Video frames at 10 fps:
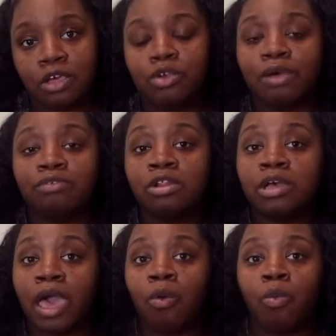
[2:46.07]
You have to
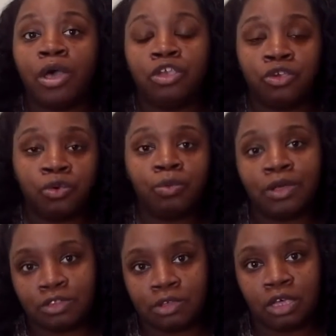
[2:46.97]
look at what you
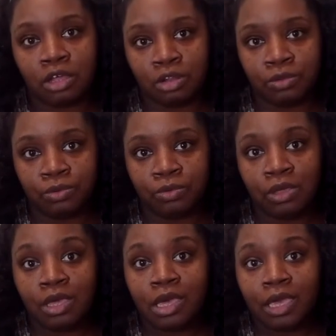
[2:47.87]
want to include
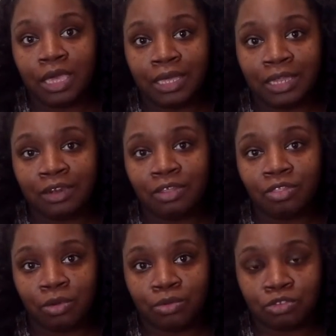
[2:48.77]
in
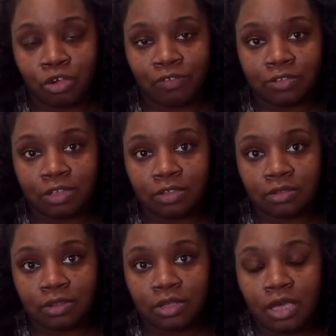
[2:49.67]
those services.